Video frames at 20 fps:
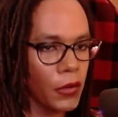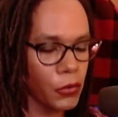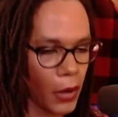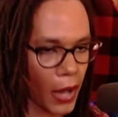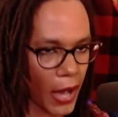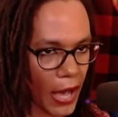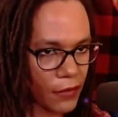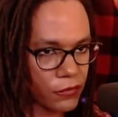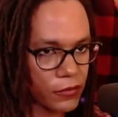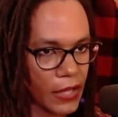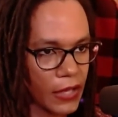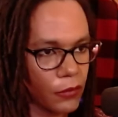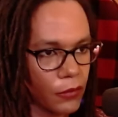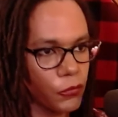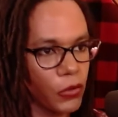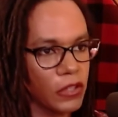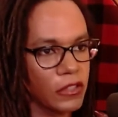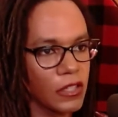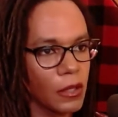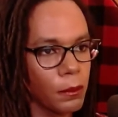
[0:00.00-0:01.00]
you have like
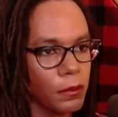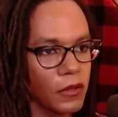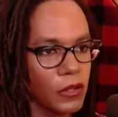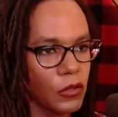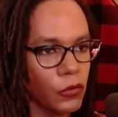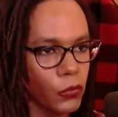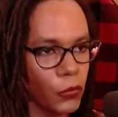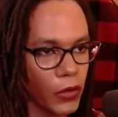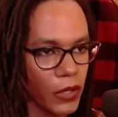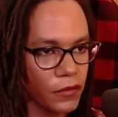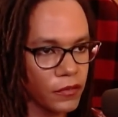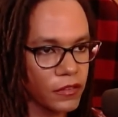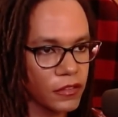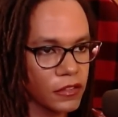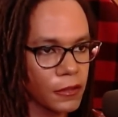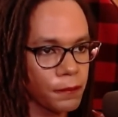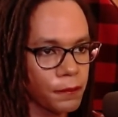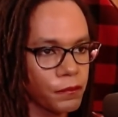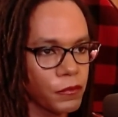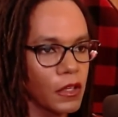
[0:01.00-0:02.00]
when something
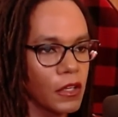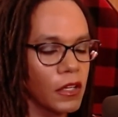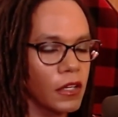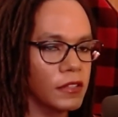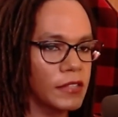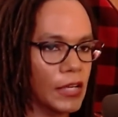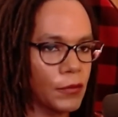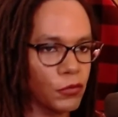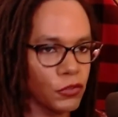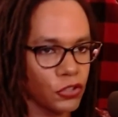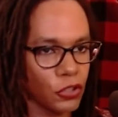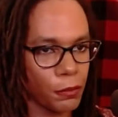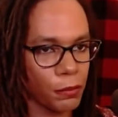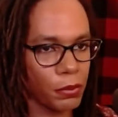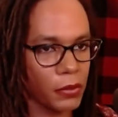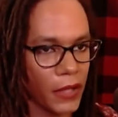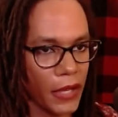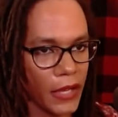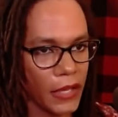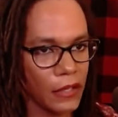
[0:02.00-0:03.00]
whiffs, because that's what you're
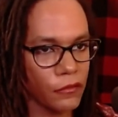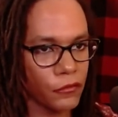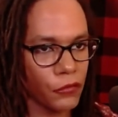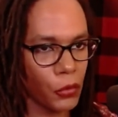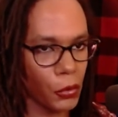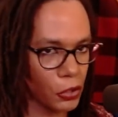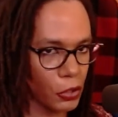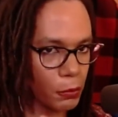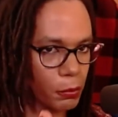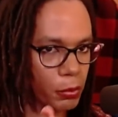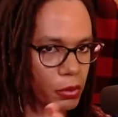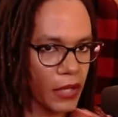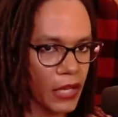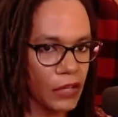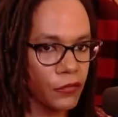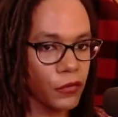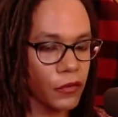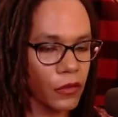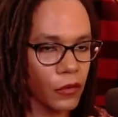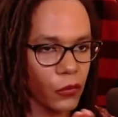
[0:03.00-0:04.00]
playing for. You're
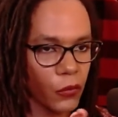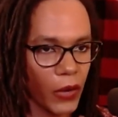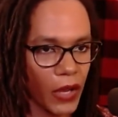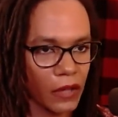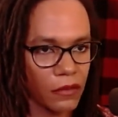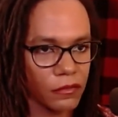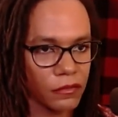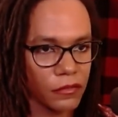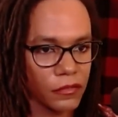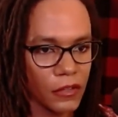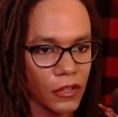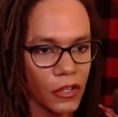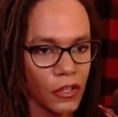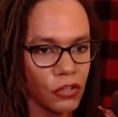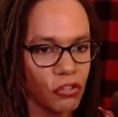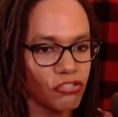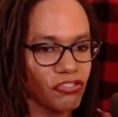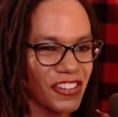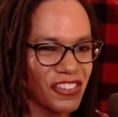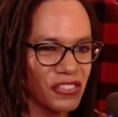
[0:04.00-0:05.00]
playing for the whiff.
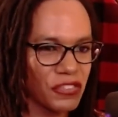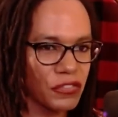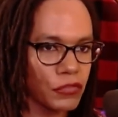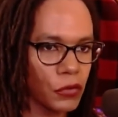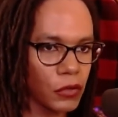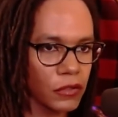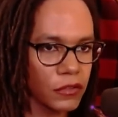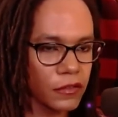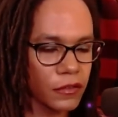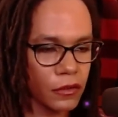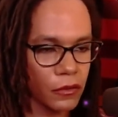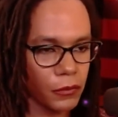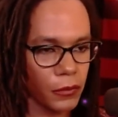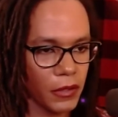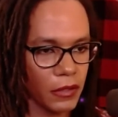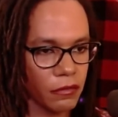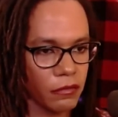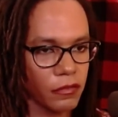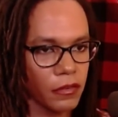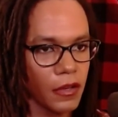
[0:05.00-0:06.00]
You're trying to force the
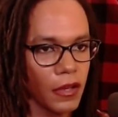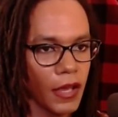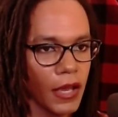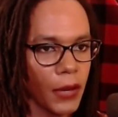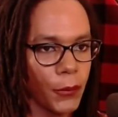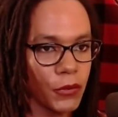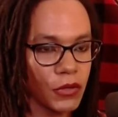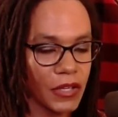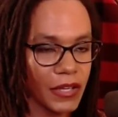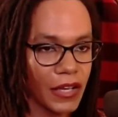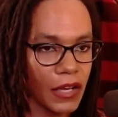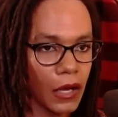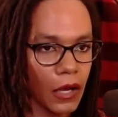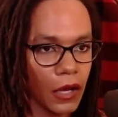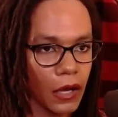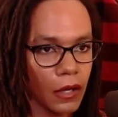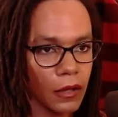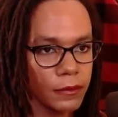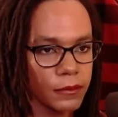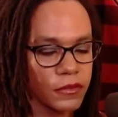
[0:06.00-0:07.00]
whiff, and when it
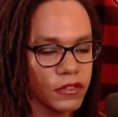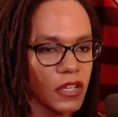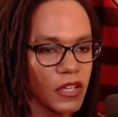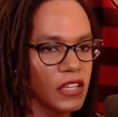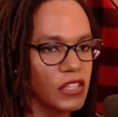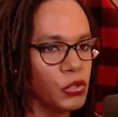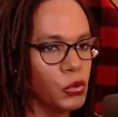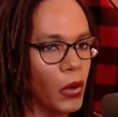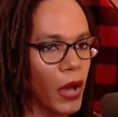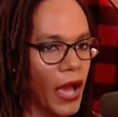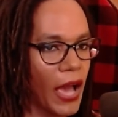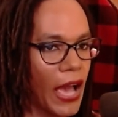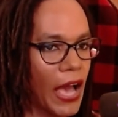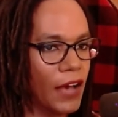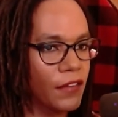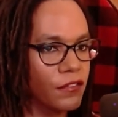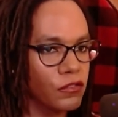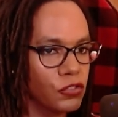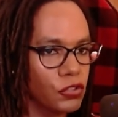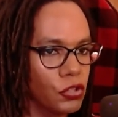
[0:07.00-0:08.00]
comes, you
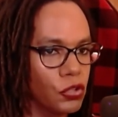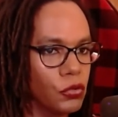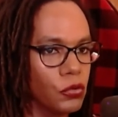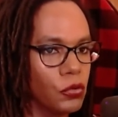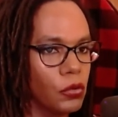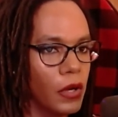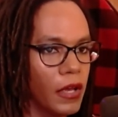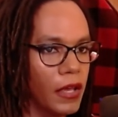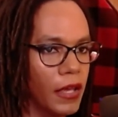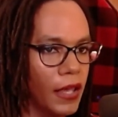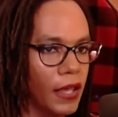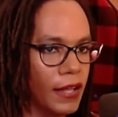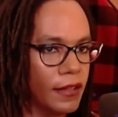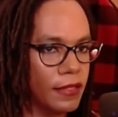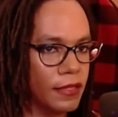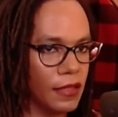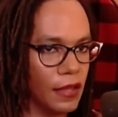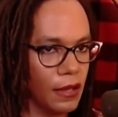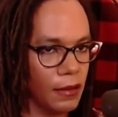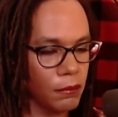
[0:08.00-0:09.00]
have to
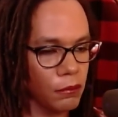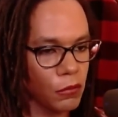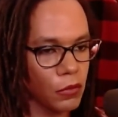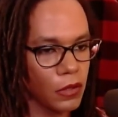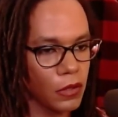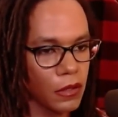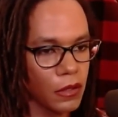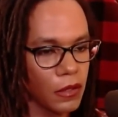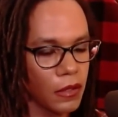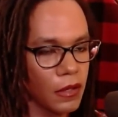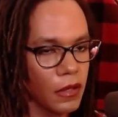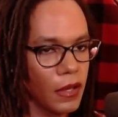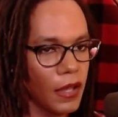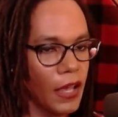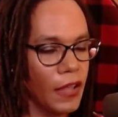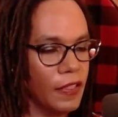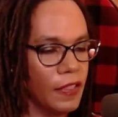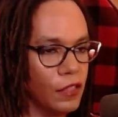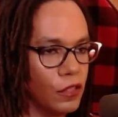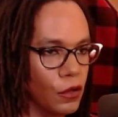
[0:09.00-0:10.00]
hit them,
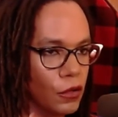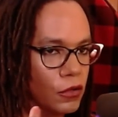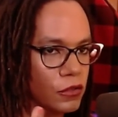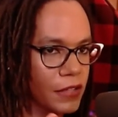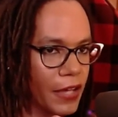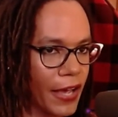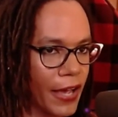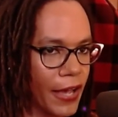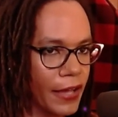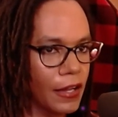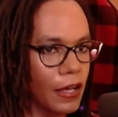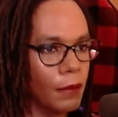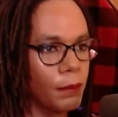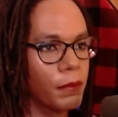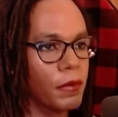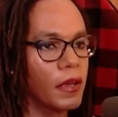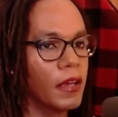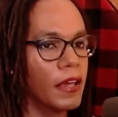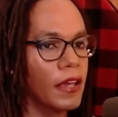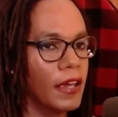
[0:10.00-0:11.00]
and those add
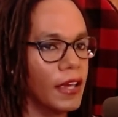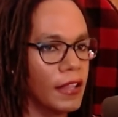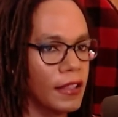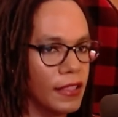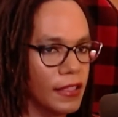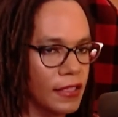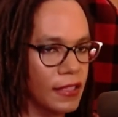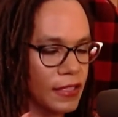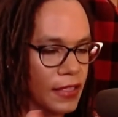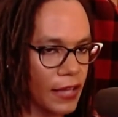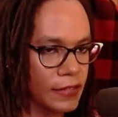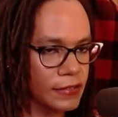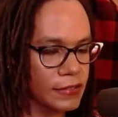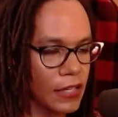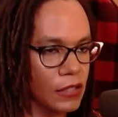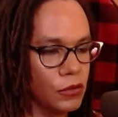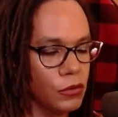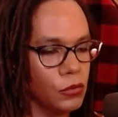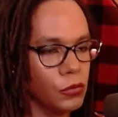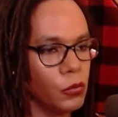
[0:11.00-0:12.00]
up, and that's
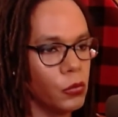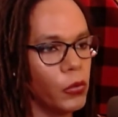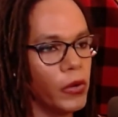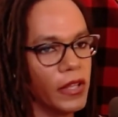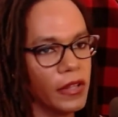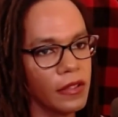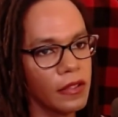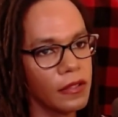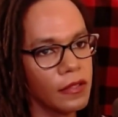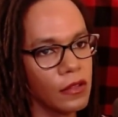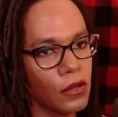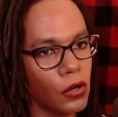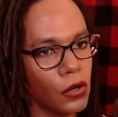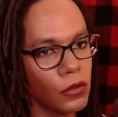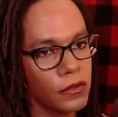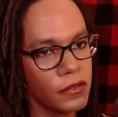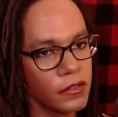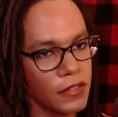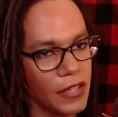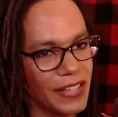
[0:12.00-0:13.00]
how you win the
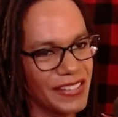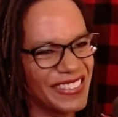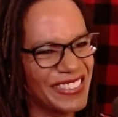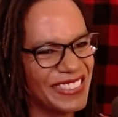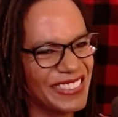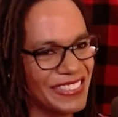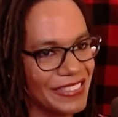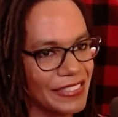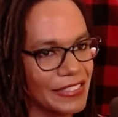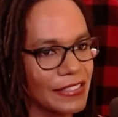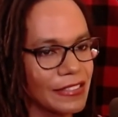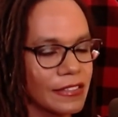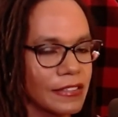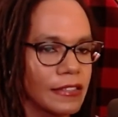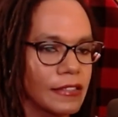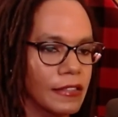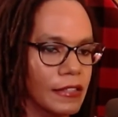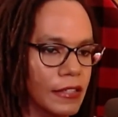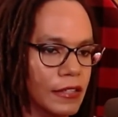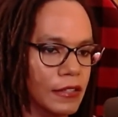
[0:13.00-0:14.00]
whole set
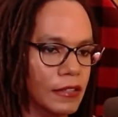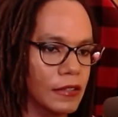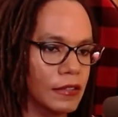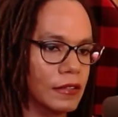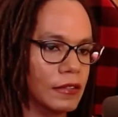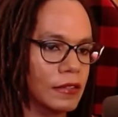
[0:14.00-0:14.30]
consistently.